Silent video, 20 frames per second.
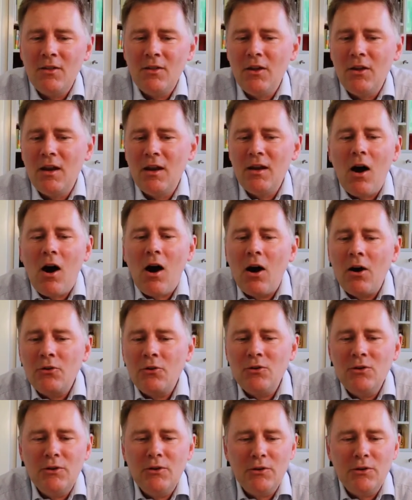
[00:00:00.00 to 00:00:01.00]
than
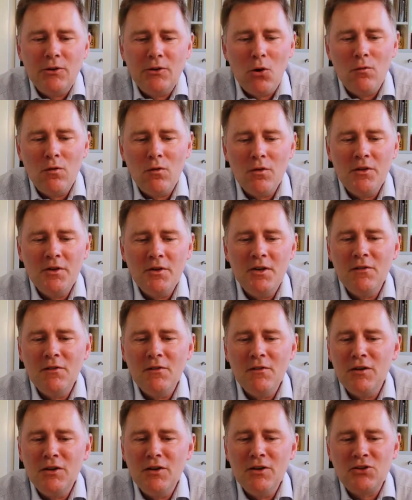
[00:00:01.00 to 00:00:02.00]
arguing over the
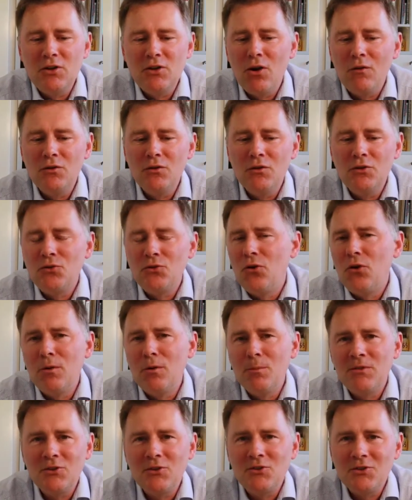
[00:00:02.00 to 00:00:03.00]
definition of a
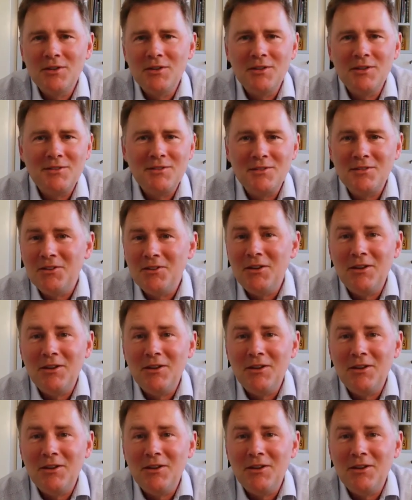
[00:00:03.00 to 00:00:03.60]
term such as